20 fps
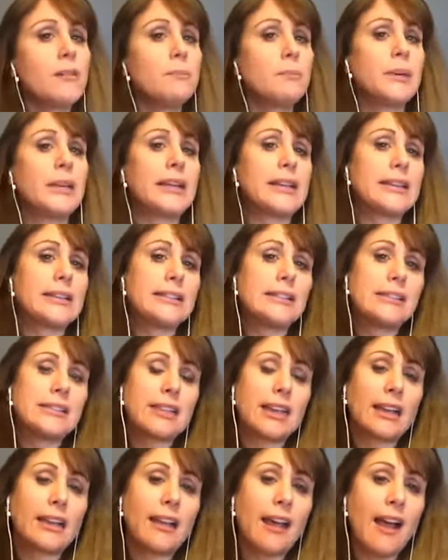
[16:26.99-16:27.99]
because
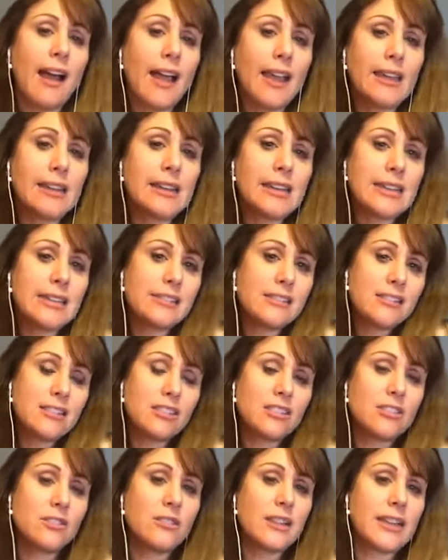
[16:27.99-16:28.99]
a guy needs to
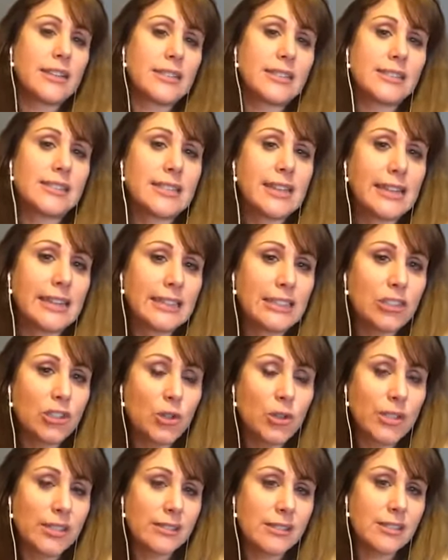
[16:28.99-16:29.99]
do that to stay
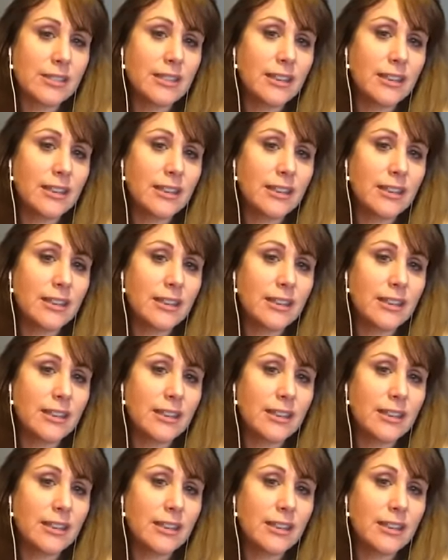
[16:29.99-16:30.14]
interested.